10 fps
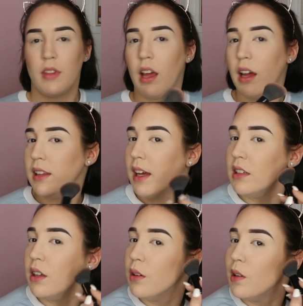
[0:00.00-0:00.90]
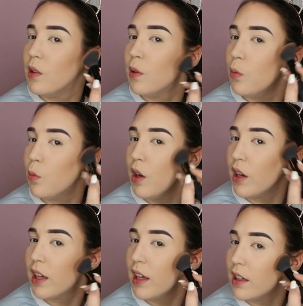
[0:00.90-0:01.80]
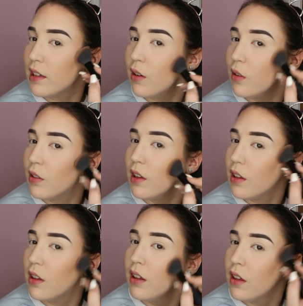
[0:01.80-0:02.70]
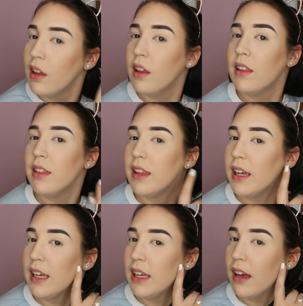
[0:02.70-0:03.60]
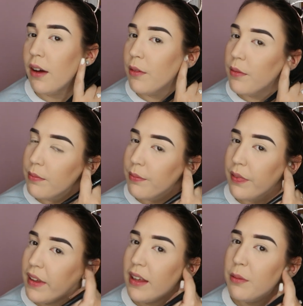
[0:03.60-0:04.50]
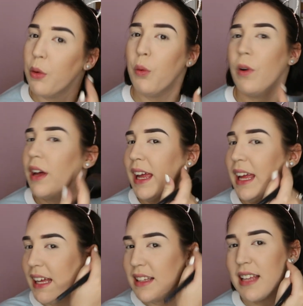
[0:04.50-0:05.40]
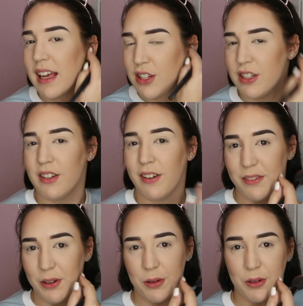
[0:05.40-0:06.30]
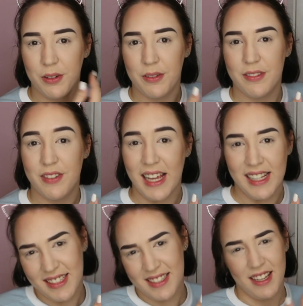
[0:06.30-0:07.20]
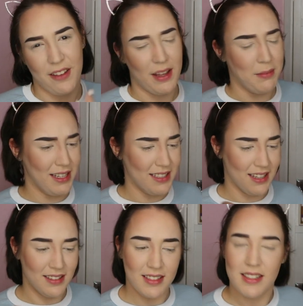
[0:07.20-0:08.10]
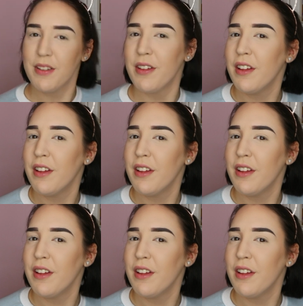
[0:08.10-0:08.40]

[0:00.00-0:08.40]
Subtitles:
And then working on the more ear section of your face, if that makes sense.